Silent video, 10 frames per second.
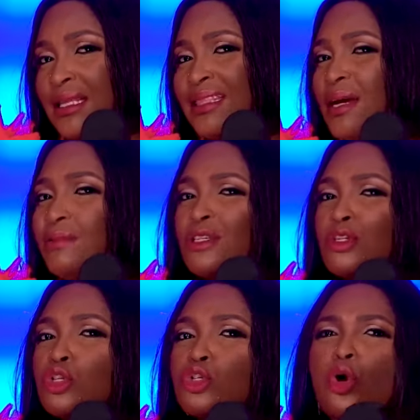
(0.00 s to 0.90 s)
There is
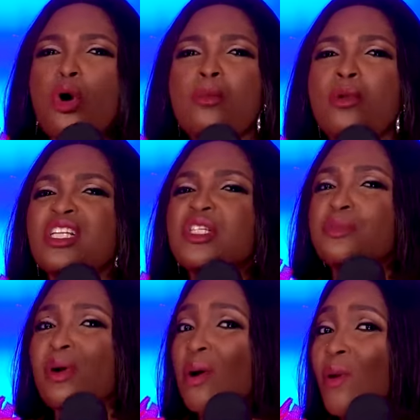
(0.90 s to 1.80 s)
so much
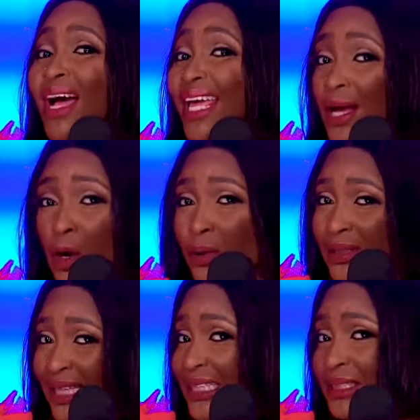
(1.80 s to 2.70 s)
power in
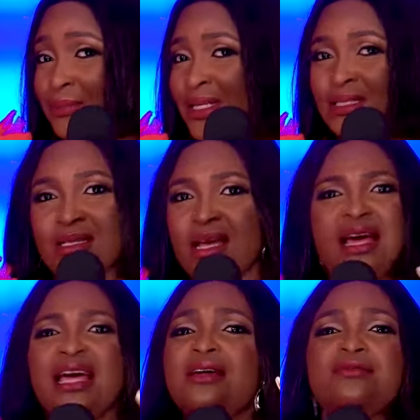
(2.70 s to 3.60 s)
contentment.
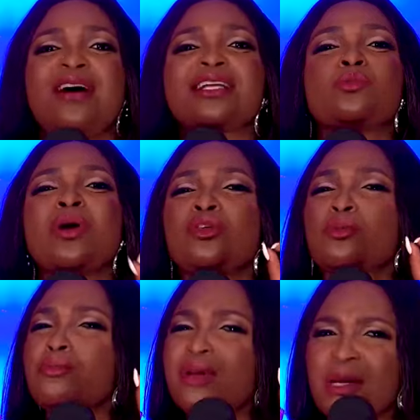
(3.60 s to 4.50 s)
In fact, when you
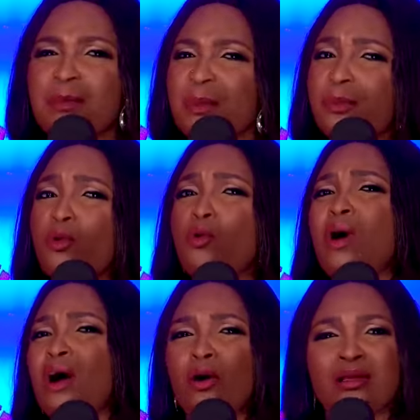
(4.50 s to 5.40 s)
meet people who
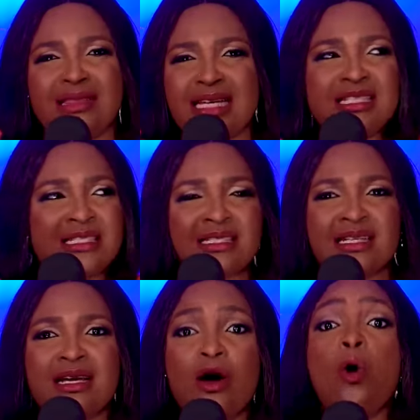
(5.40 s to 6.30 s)
are content,
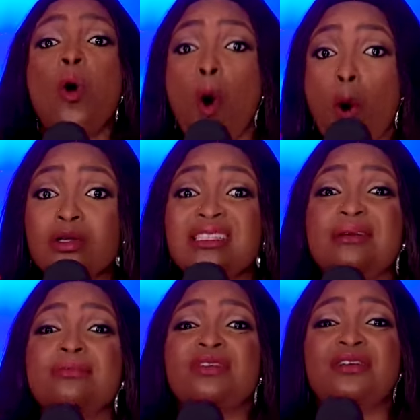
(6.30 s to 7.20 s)
hold
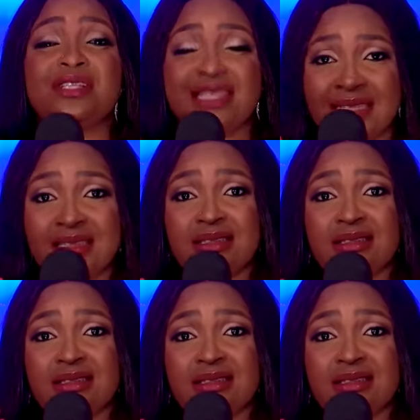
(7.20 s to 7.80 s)
them very tight.